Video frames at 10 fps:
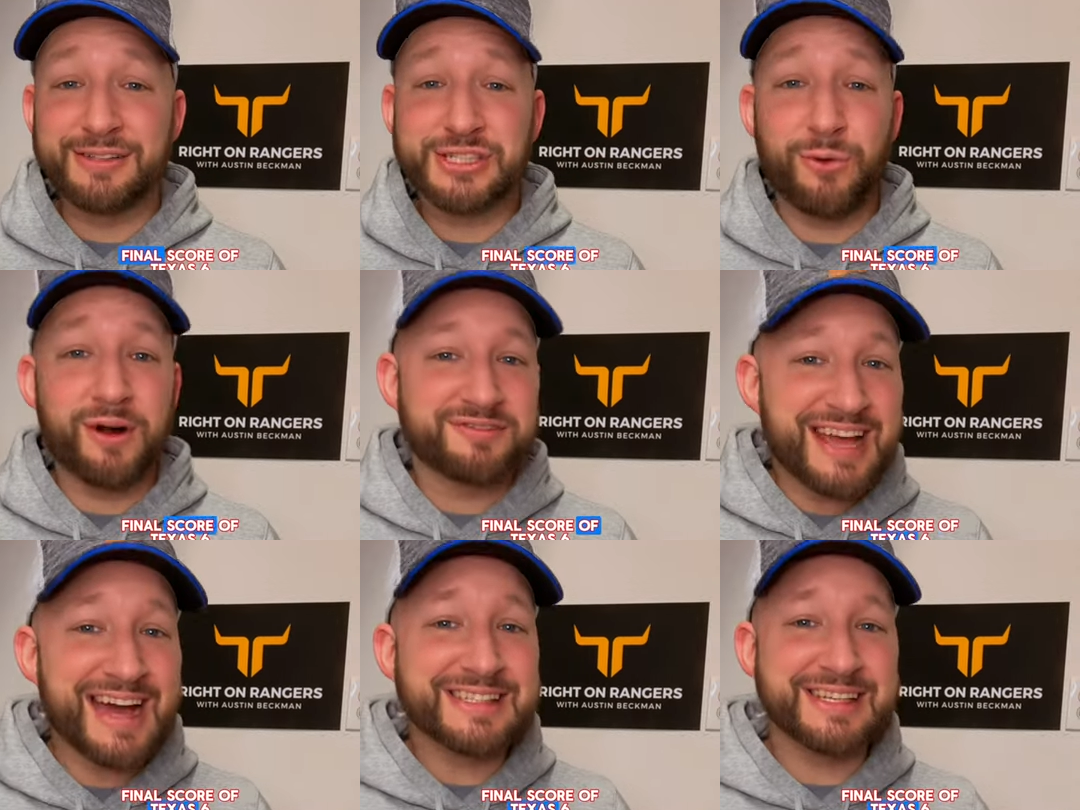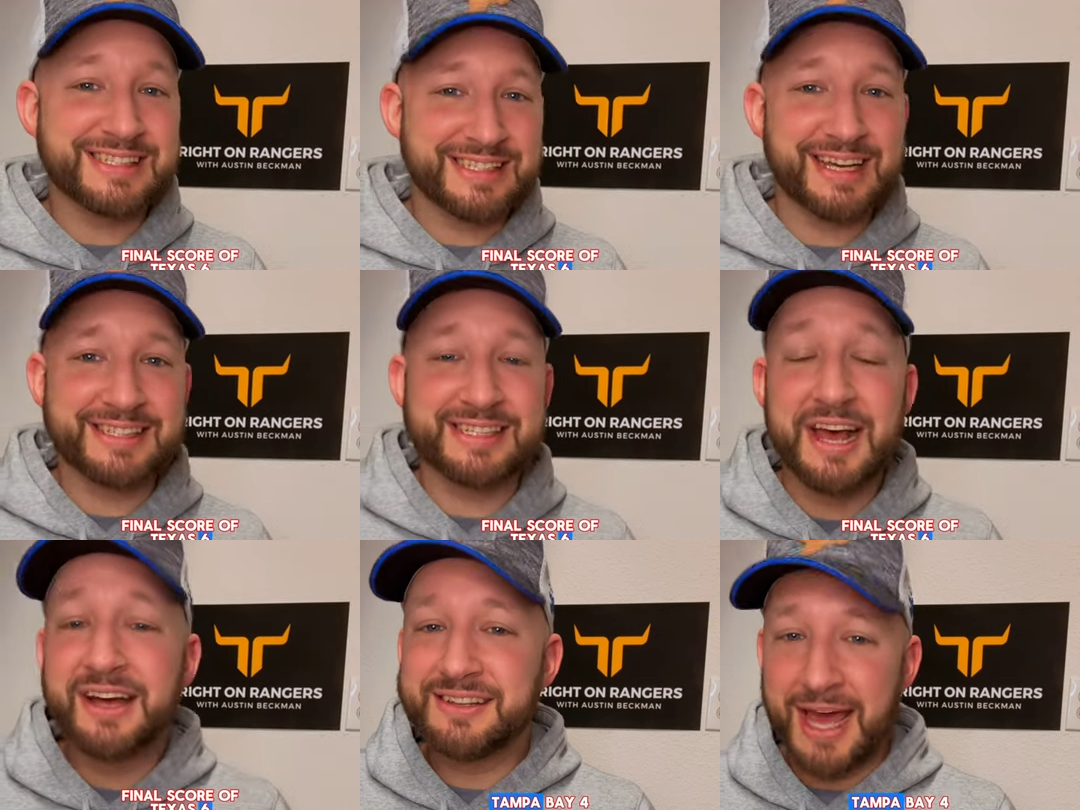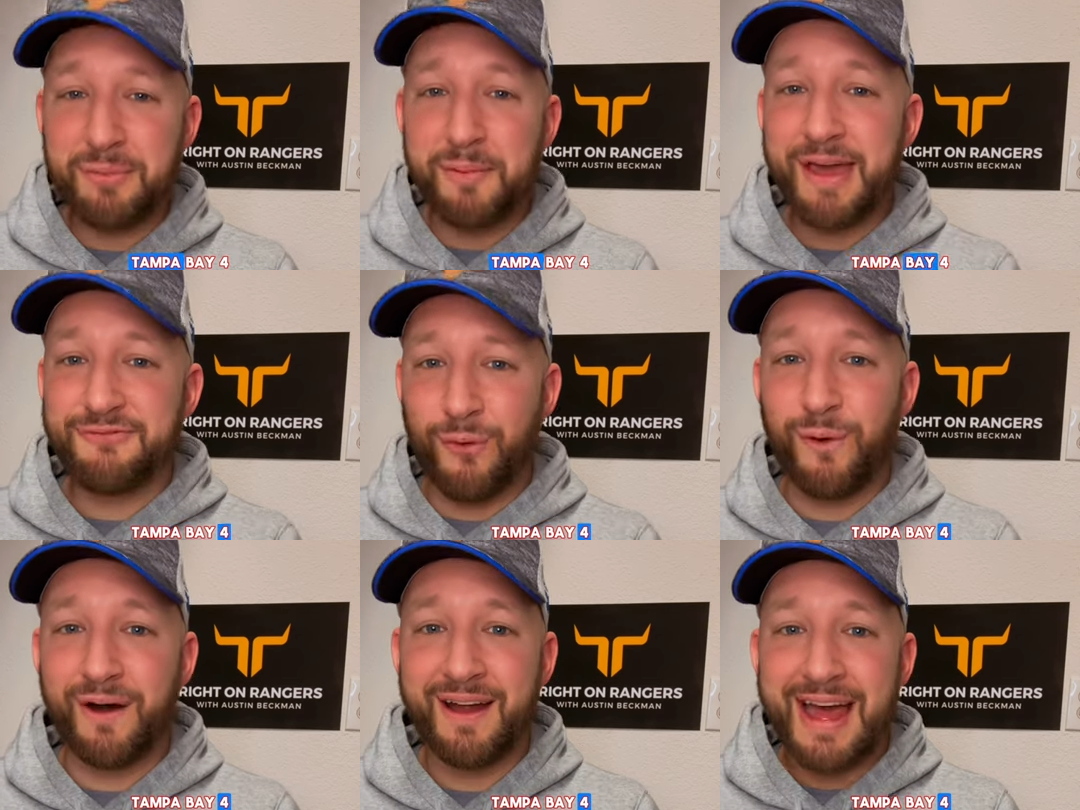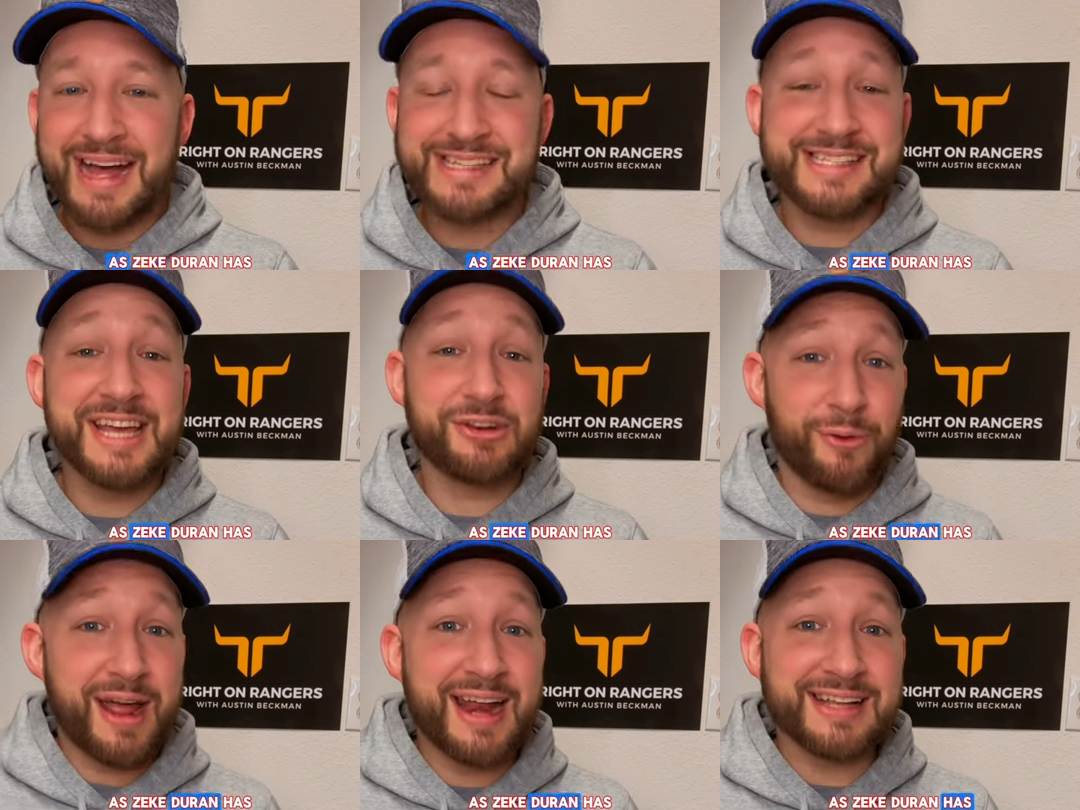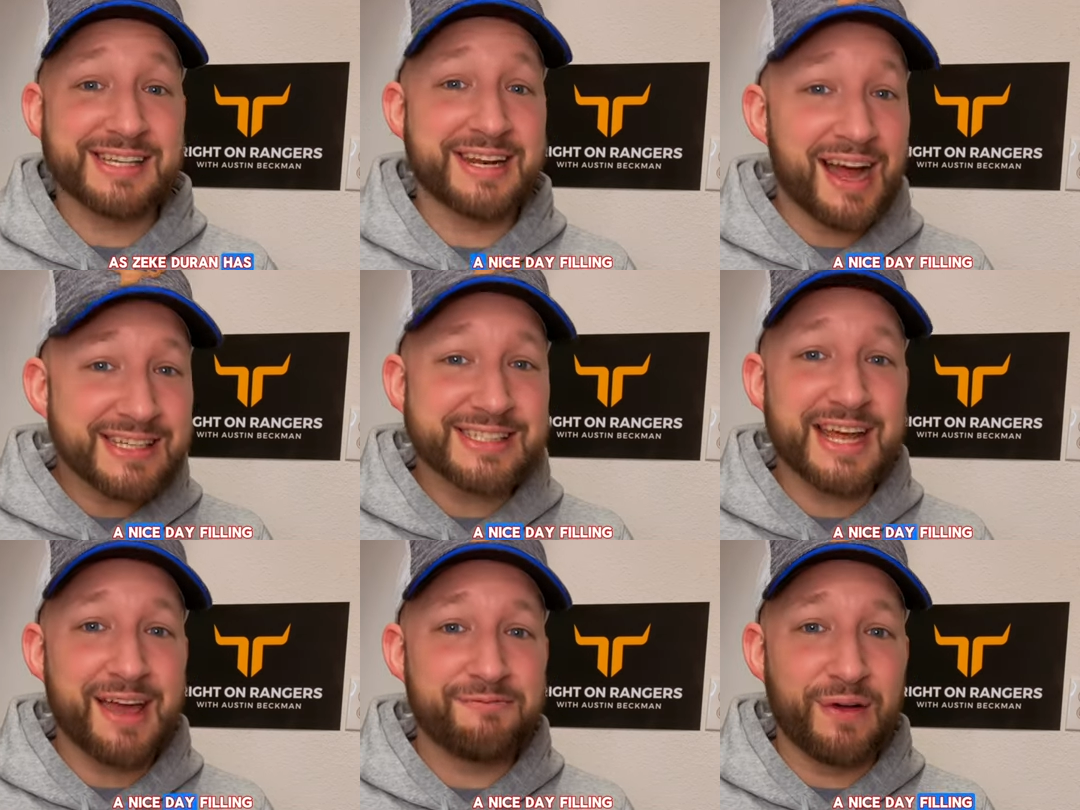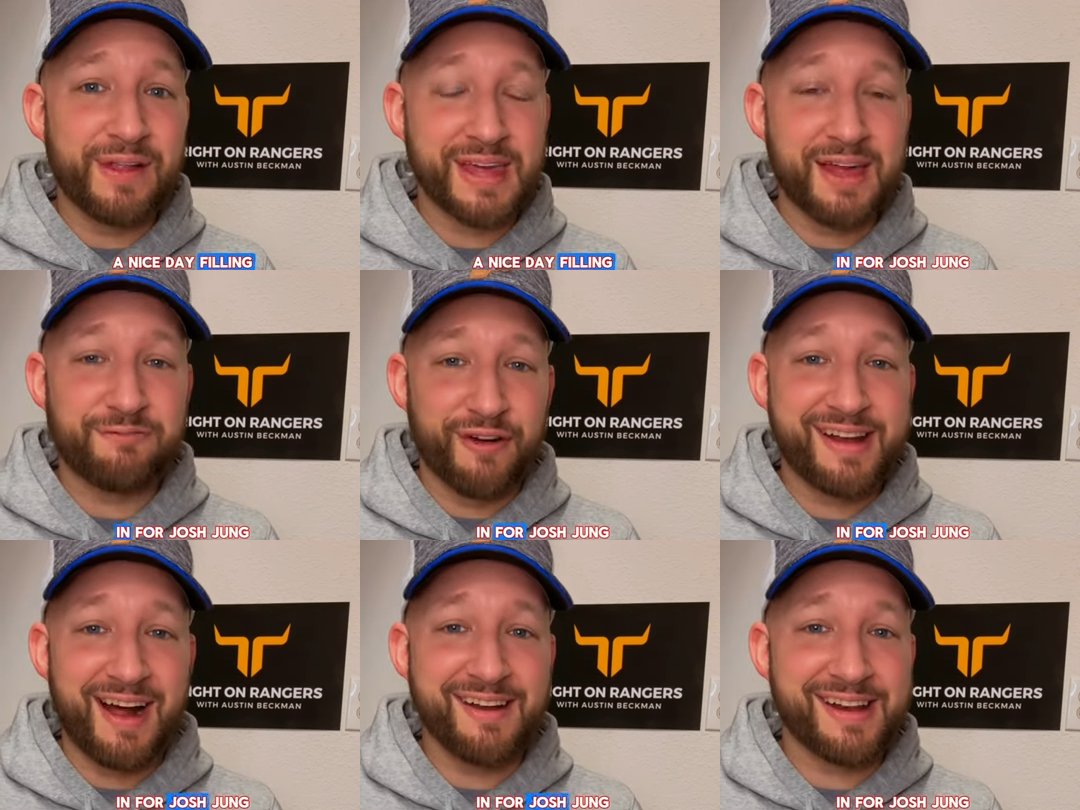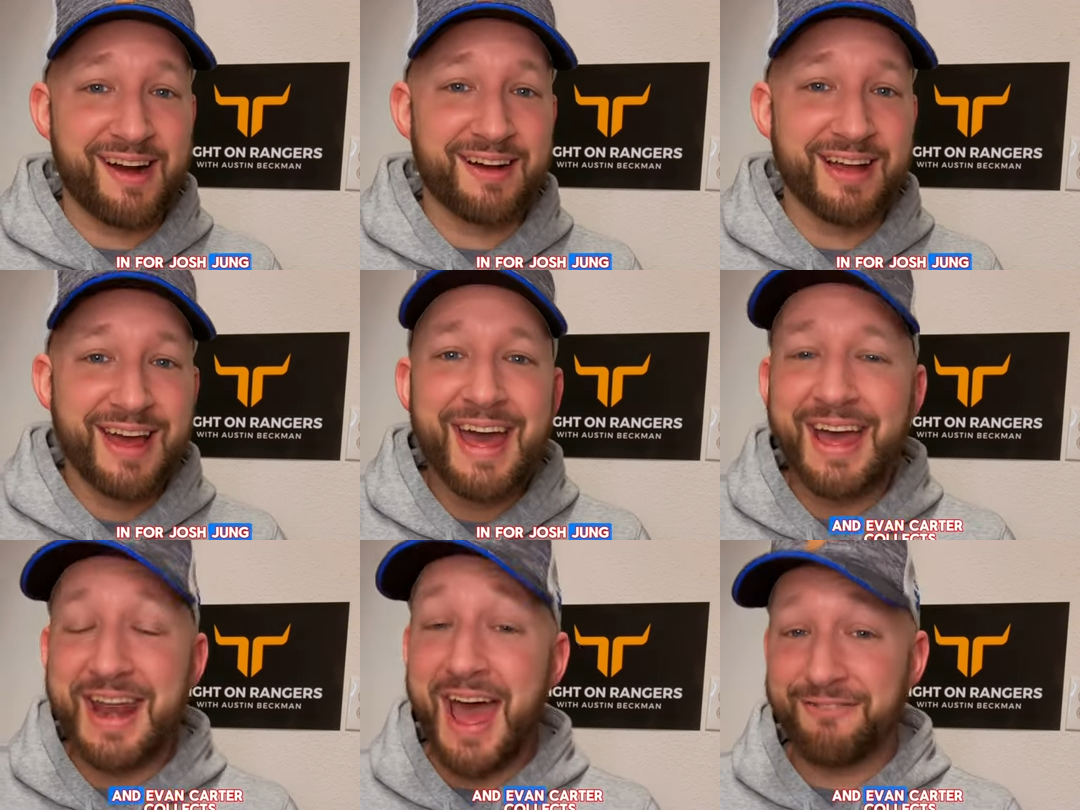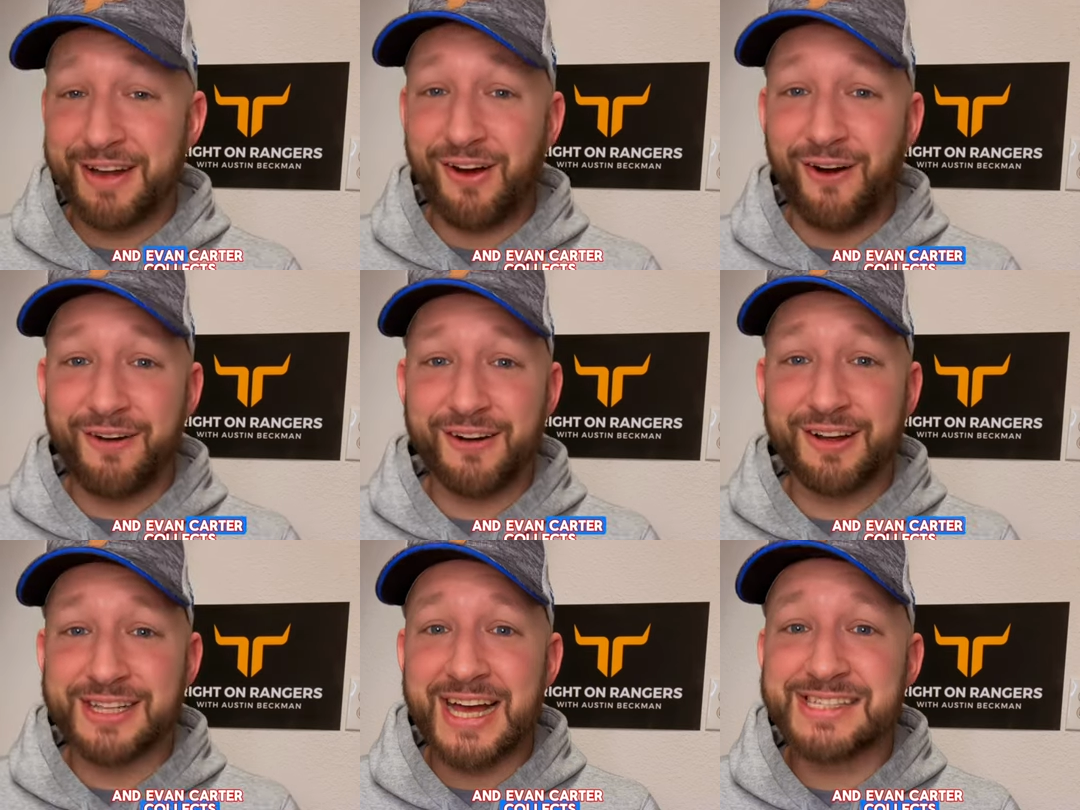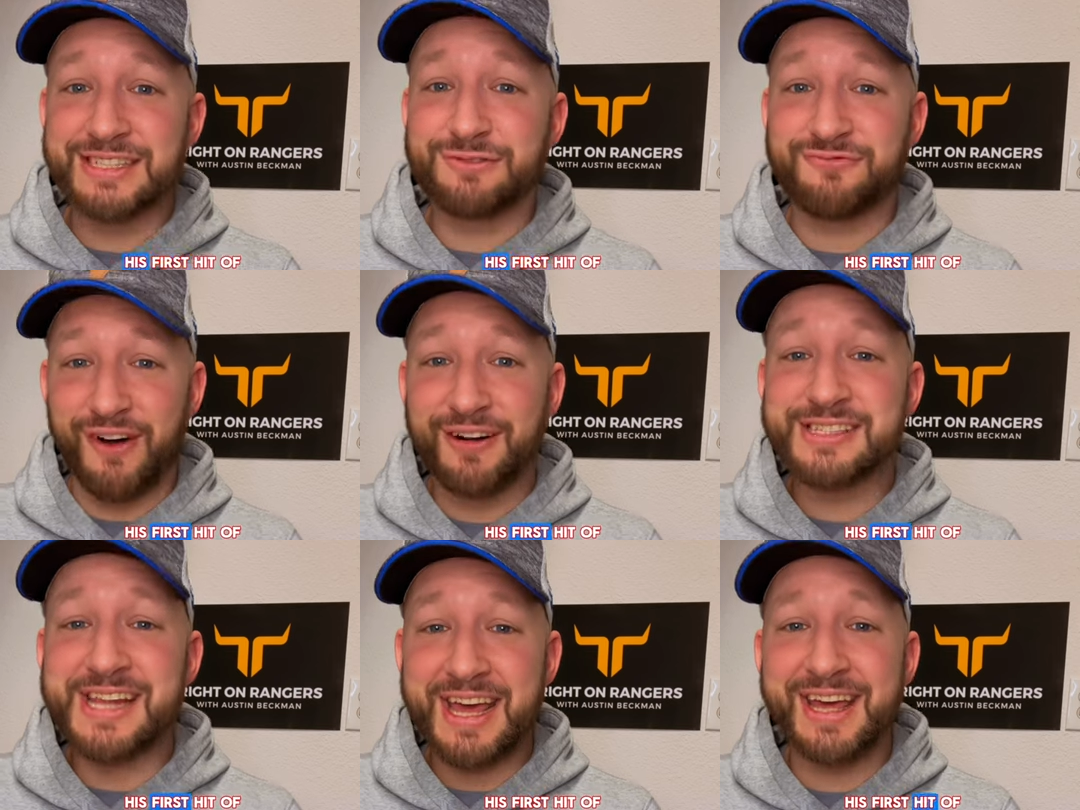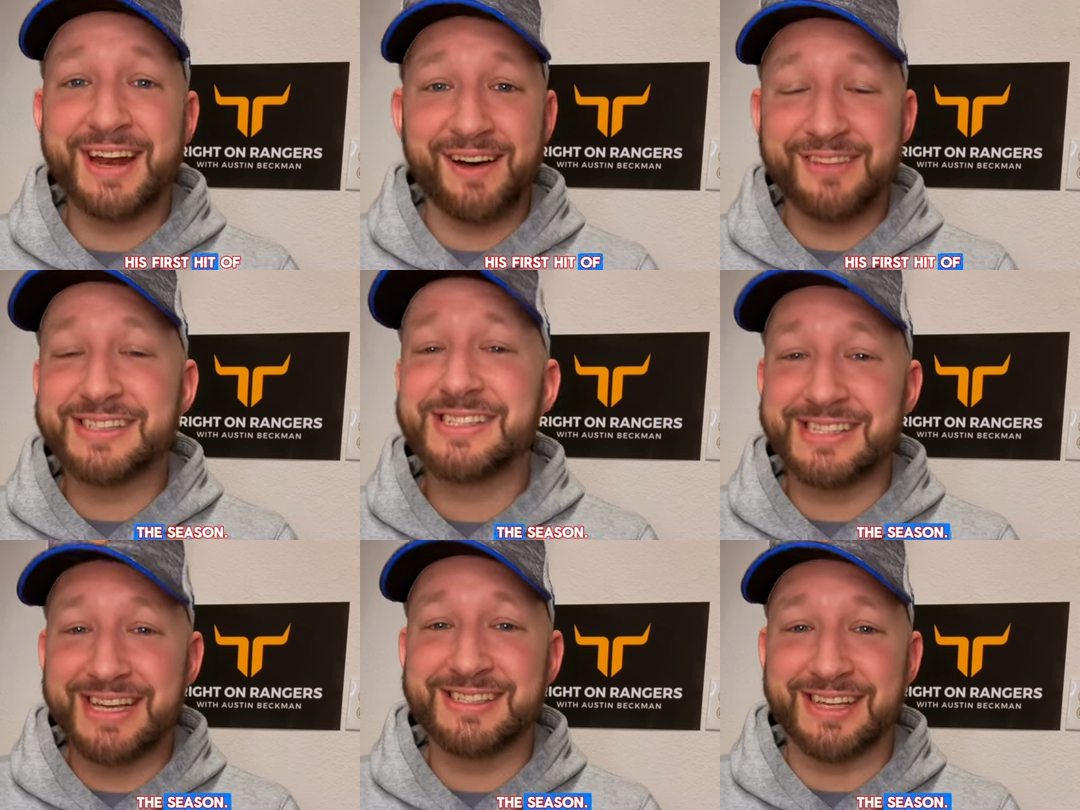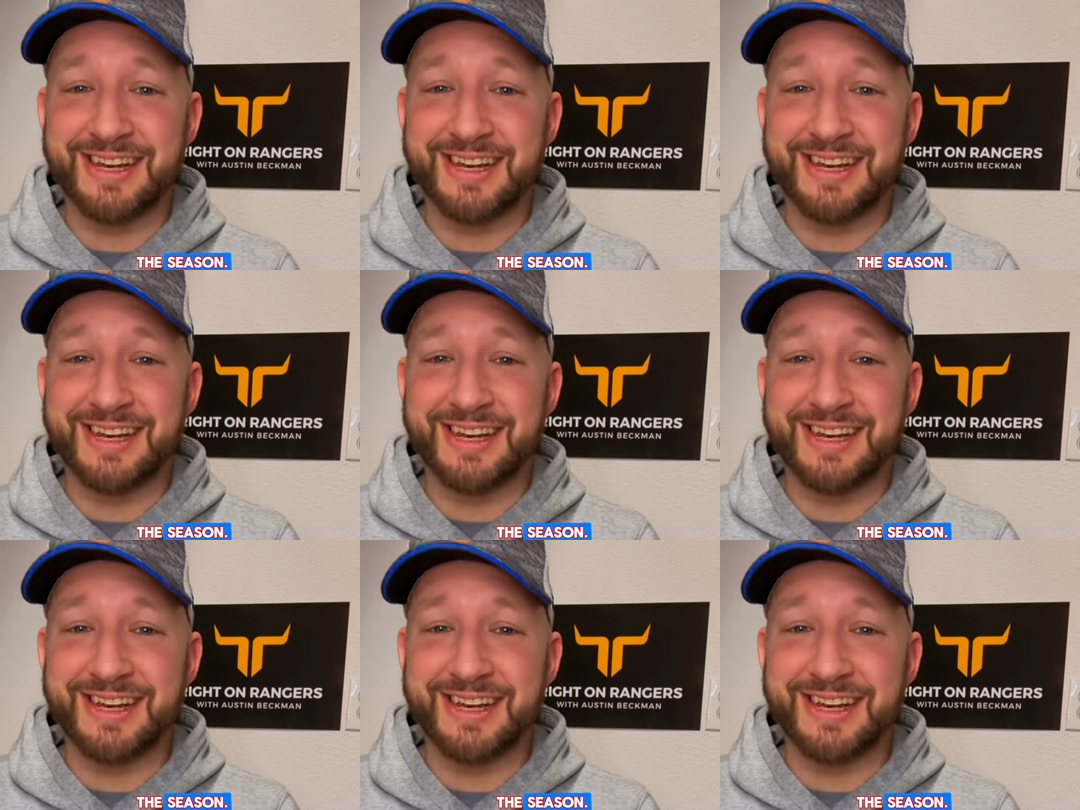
score of Texas six, Tampa Bay four, as Zeke Duran has a nice day filling in for Josh Jung, and Evan Carter collects his first hit of the season.